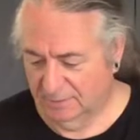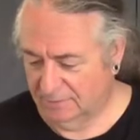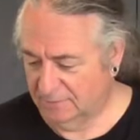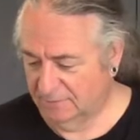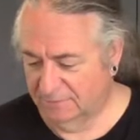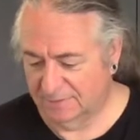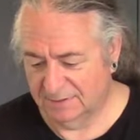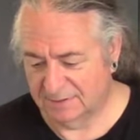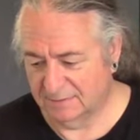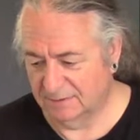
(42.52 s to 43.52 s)
of,
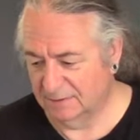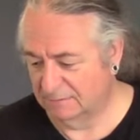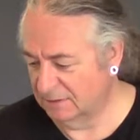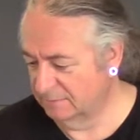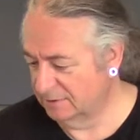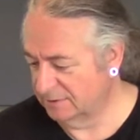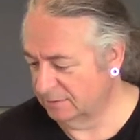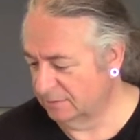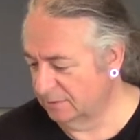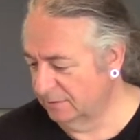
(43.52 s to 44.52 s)
so I know how much
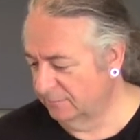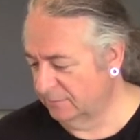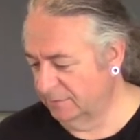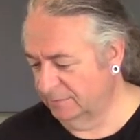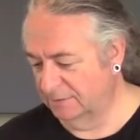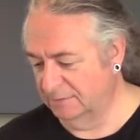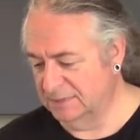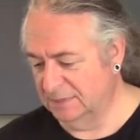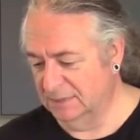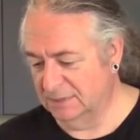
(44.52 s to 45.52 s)
olive oil there is
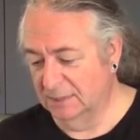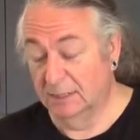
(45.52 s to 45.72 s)
in it.